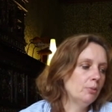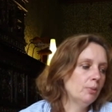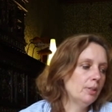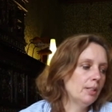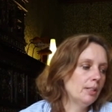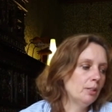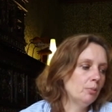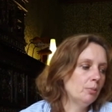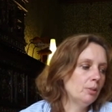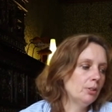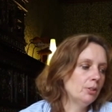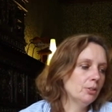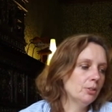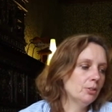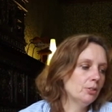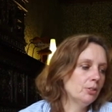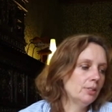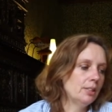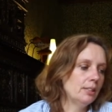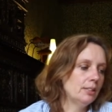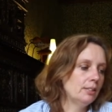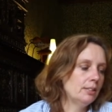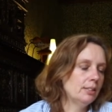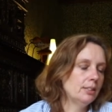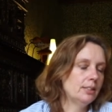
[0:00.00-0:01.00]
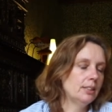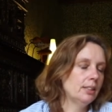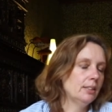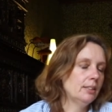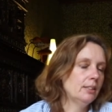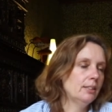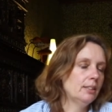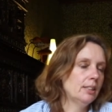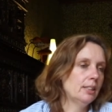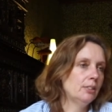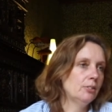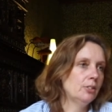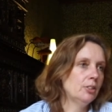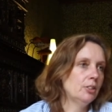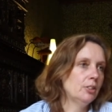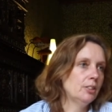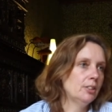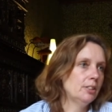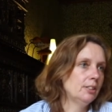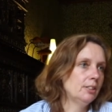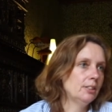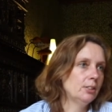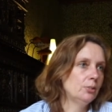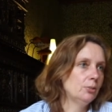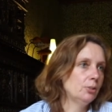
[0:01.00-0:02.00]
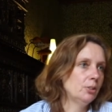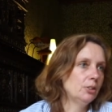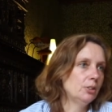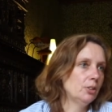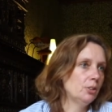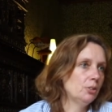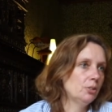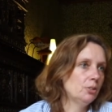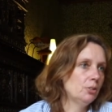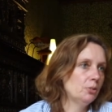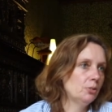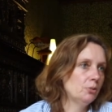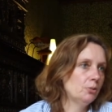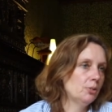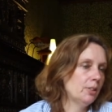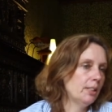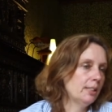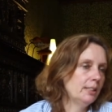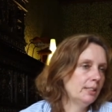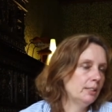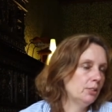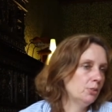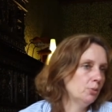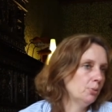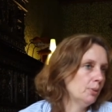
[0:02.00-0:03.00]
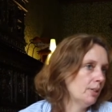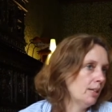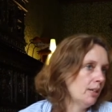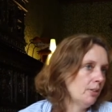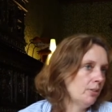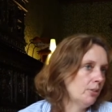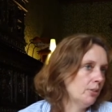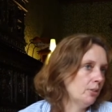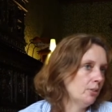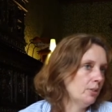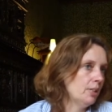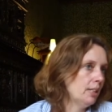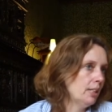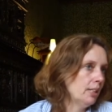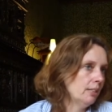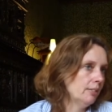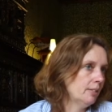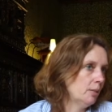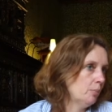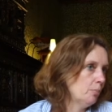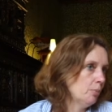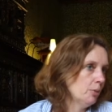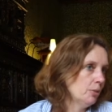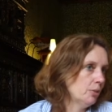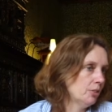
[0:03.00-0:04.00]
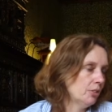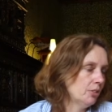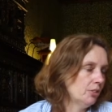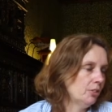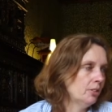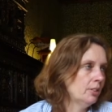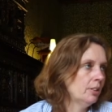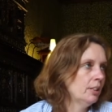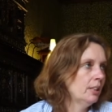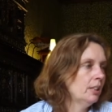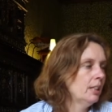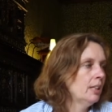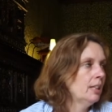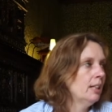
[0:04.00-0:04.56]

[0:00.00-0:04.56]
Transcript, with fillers: well because then still the general audience will not find its way through the EHRI portal